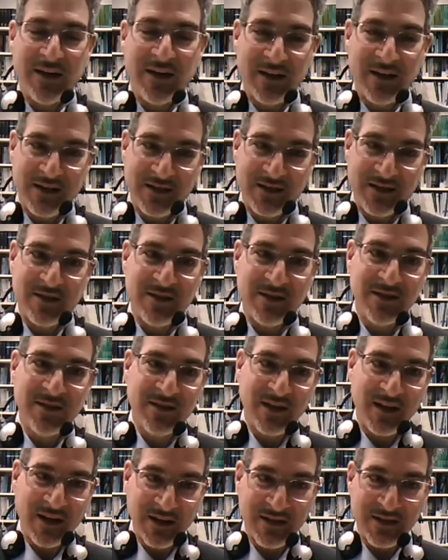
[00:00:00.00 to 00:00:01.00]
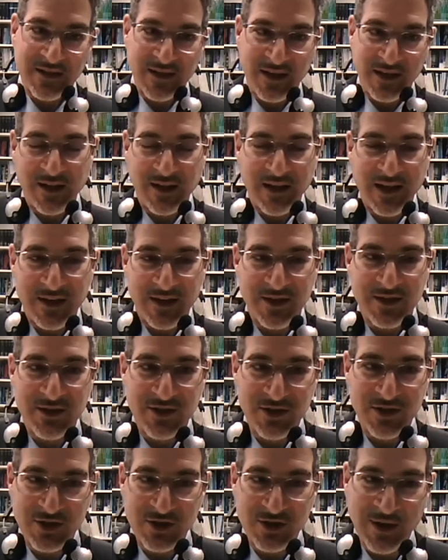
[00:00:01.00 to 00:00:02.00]
is distinct, in that
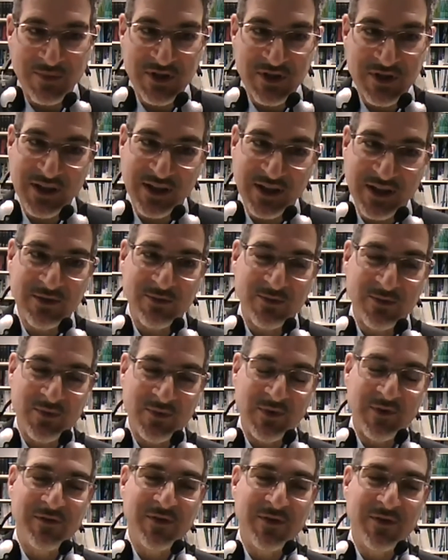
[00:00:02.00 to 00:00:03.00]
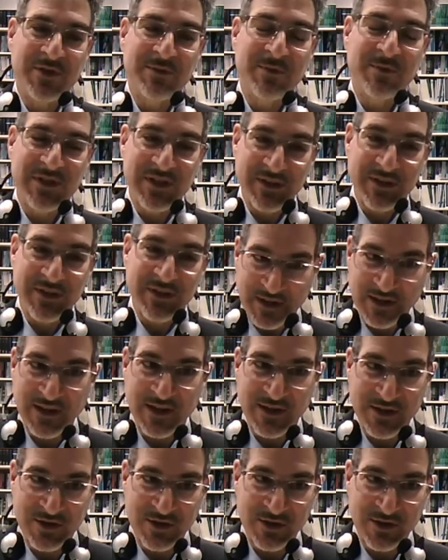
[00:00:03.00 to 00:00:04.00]
Chapter 6 refers
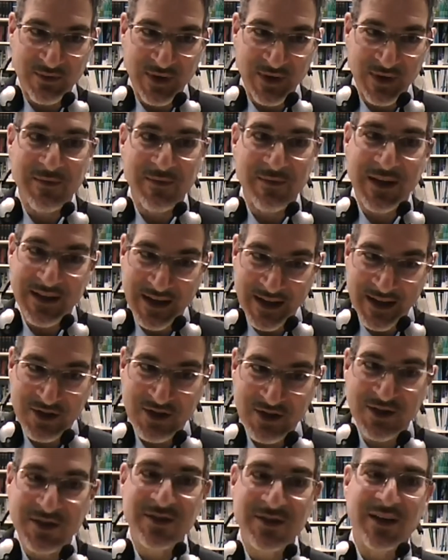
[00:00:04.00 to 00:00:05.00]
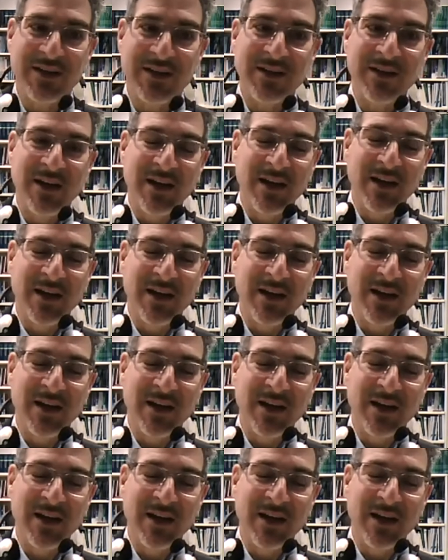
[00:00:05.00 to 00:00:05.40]
specifically to recommendations and